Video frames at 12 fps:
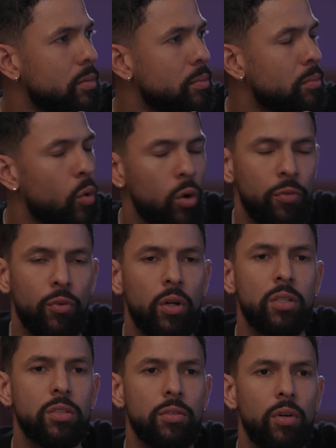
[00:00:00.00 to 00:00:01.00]
more
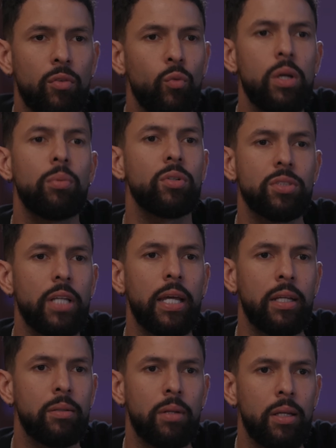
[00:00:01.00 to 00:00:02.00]
footage of Weber
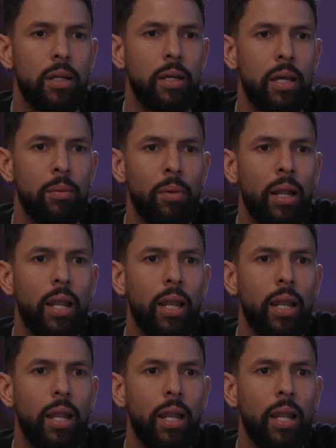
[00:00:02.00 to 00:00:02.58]
State in my